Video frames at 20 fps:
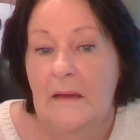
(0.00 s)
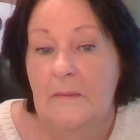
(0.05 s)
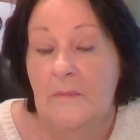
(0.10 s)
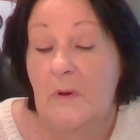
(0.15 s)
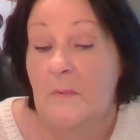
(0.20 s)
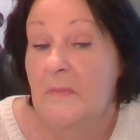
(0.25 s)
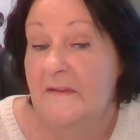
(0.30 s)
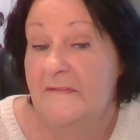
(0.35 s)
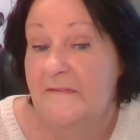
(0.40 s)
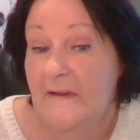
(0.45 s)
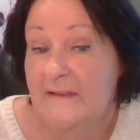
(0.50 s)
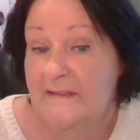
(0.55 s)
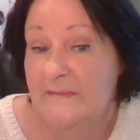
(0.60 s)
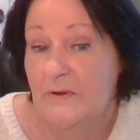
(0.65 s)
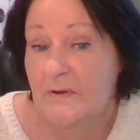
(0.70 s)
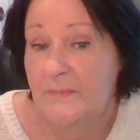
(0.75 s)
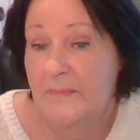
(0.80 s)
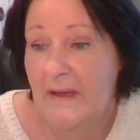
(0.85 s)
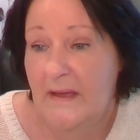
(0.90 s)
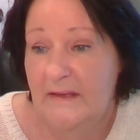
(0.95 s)
on my
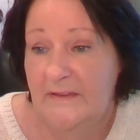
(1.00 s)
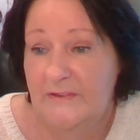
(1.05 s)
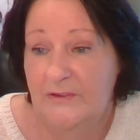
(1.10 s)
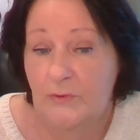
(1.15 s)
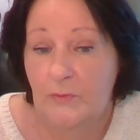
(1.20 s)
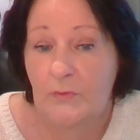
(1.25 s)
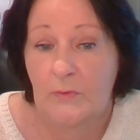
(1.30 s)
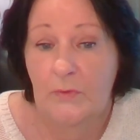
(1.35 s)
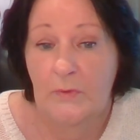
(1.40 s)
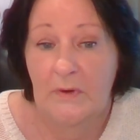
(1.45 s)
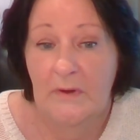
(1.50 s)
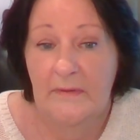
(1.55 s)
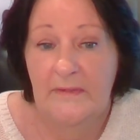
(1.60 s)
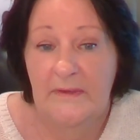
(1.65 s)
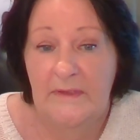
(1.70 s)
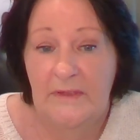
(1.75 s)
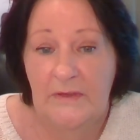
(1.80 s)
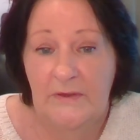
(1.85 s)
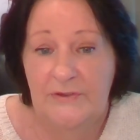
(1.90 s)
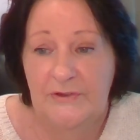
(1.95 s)
Facebook page or the
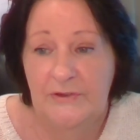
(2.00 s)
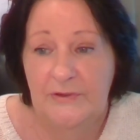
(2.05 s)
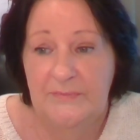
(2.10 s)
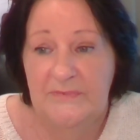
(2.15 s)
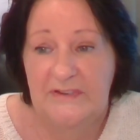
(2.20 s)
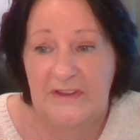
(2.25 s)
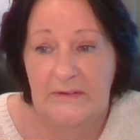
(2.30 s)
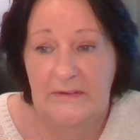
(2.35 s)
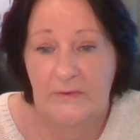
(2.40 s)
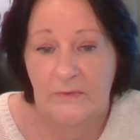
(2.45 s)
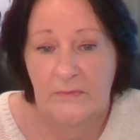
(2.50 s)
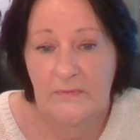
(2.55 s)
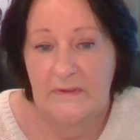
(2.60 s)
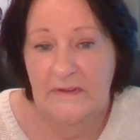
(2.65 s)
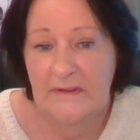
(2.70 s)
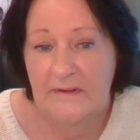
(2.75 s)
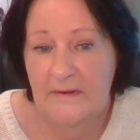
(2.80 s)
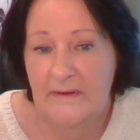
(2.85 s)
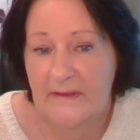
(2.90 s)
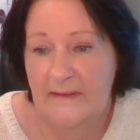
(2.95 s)
YouTube channel.
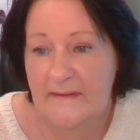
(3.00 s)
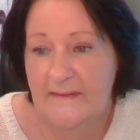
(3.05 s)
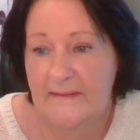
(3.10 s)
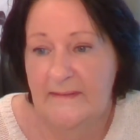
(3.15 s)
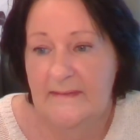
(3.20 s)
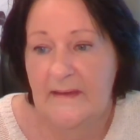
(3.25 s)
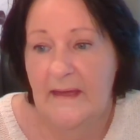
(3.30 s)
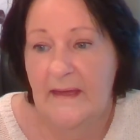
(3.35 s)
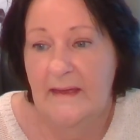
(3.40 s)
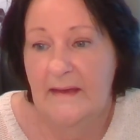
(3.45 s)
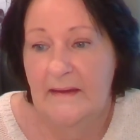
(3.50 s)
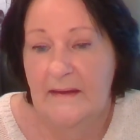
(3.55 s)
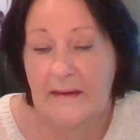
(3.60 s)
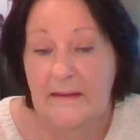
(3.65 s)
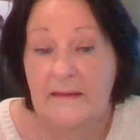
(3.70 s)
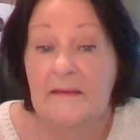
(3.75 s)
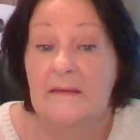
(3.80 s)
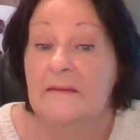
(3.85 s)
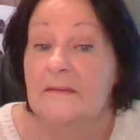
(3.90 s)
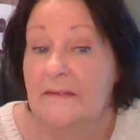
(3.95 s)
There is a
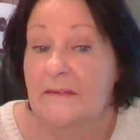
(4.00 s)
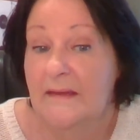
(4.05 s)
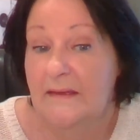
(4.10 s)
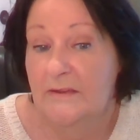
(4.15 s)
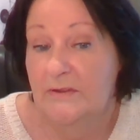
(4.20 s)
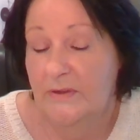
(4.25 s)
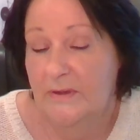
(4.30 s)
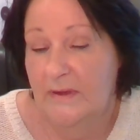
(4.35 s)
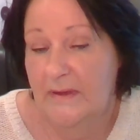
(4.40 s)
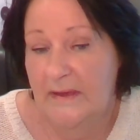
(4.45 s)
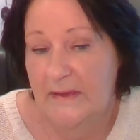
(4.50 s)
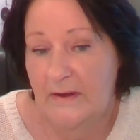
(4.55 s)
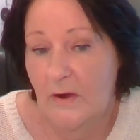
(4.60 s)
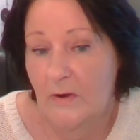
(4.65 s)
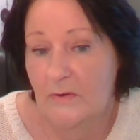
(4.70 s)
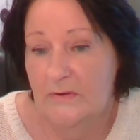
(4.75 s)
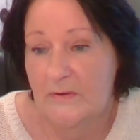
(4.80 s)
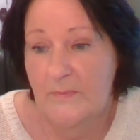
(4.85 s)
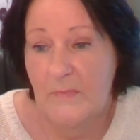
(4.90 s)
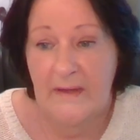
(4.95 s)
link that you can get
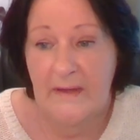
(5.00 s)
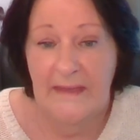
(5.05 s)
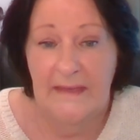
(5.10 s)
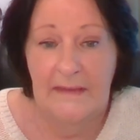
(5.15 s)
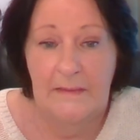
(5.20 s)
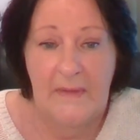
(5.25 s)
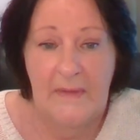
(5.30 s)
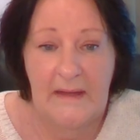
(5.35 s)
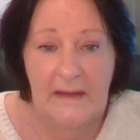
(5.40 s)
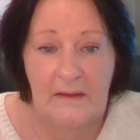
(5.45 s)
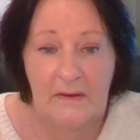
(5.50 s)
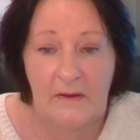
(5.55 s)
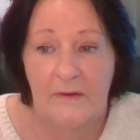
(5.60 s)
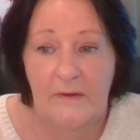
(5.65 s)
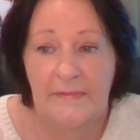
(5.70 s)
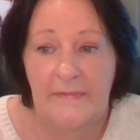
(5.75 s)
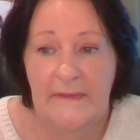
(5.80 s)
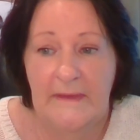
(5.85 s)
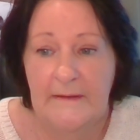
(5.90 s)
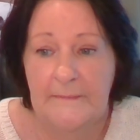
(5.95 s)
hold of my email
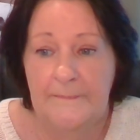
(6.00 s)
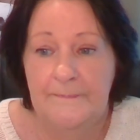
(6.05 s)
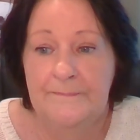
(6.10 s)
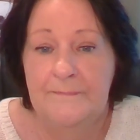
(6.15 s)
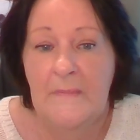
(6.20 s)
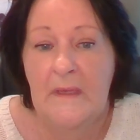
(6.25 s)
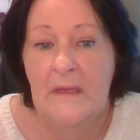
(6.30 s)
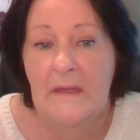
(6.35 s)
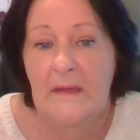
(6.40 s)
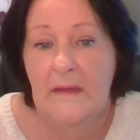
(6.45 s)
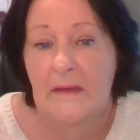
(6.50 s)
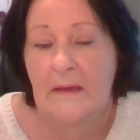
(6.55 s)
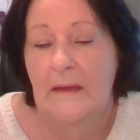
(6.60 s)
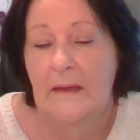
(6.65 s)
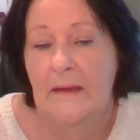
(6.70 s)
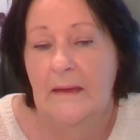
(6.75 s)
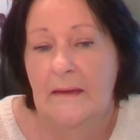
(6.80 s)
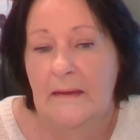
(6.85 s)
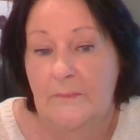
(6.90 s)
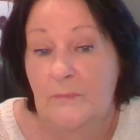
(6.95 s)
on there.
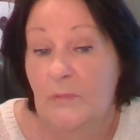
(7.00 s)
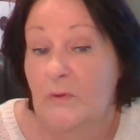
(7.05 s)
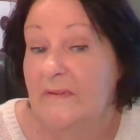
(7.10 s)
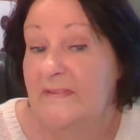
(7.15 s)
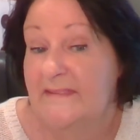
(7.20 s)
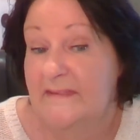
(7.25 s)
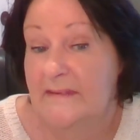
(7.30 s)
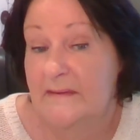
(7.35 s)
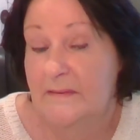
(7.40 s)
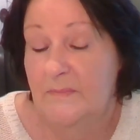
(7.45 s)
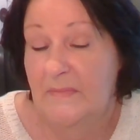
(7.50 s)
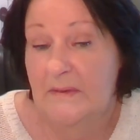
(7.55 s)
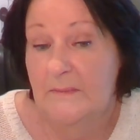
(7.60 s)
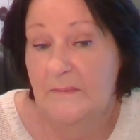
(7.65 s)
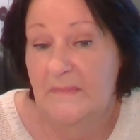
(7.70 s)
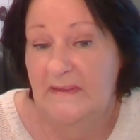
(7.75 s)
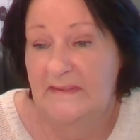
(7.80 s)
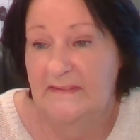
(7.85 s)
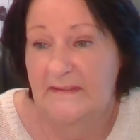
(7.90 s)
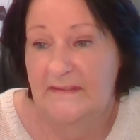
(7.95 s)
And send me a
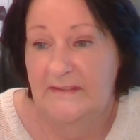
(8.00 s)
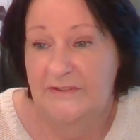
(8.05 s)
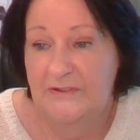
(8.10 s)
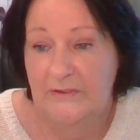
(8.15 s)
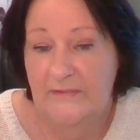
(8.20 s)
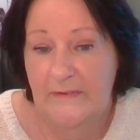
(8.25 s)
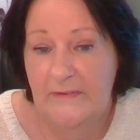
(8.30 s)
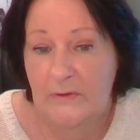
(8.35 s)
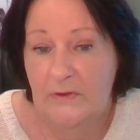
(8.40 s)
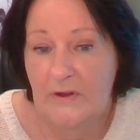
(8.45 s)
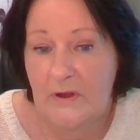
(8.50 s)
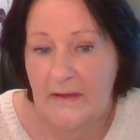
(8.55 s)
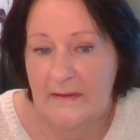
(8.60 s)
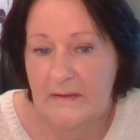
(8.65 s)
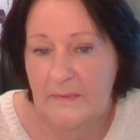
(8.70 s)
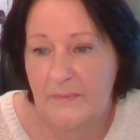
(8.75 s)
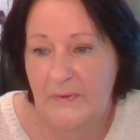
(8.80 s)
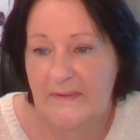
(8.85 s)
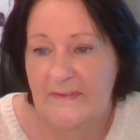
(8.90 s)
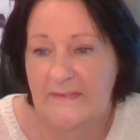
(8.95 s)
message if you'd
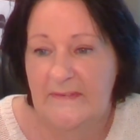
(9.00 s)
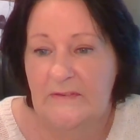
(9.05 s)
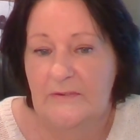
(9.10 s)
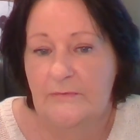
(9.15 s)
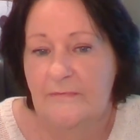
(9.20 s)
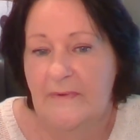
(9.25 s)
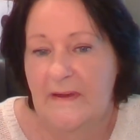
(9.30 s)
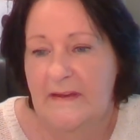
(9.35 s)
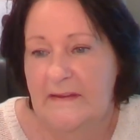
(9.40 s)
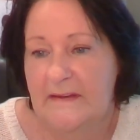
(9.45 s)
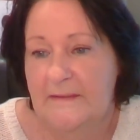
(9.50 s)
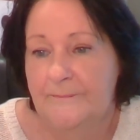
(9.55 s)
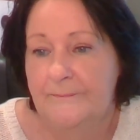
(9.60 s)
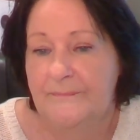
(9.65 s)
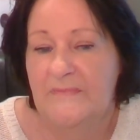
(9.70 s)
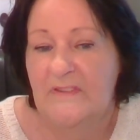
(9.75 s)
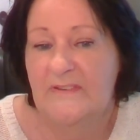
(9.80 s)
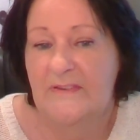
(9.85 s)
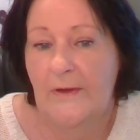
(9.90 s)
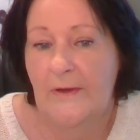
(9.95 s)
like a personal reading.
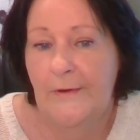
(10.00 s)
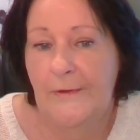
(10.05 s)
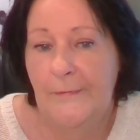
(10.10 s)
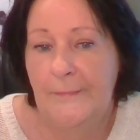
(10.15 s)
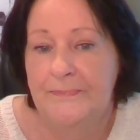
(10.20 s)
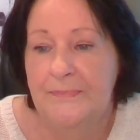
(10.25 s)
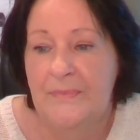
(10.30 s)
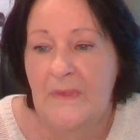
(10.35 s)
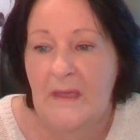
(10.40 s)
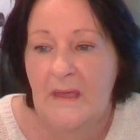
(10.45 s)
So